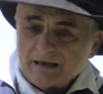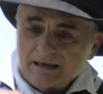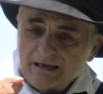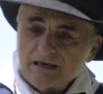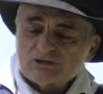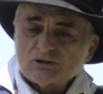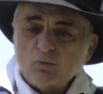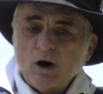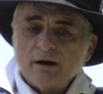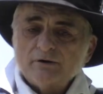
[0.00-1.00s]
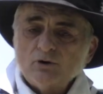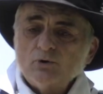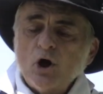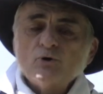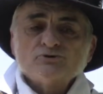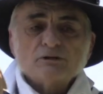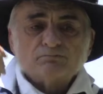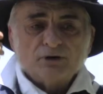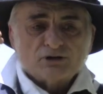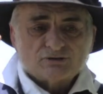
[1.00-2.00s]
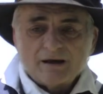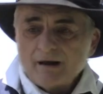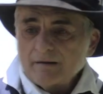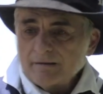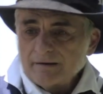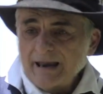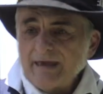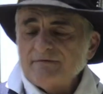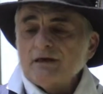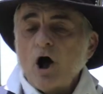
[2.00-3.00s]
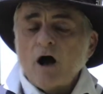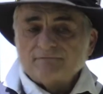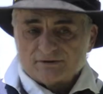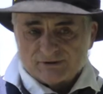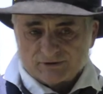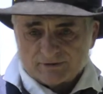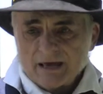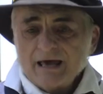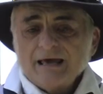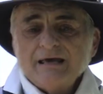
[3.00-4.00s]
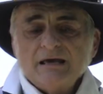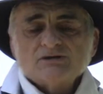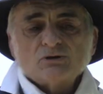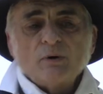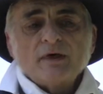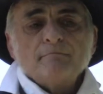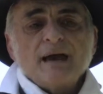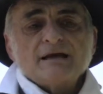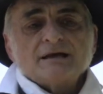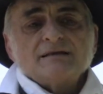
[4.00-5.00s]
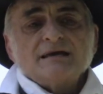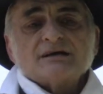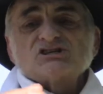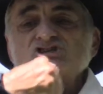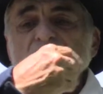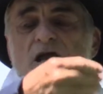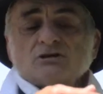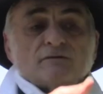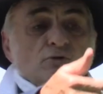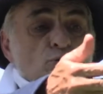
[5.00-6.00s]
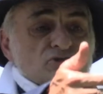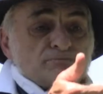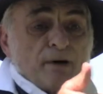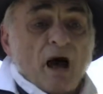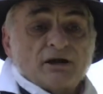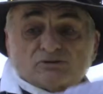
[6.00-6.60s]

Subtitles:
He is the one who knows the British Navy officer. He's the one that's making the exchange of correspondence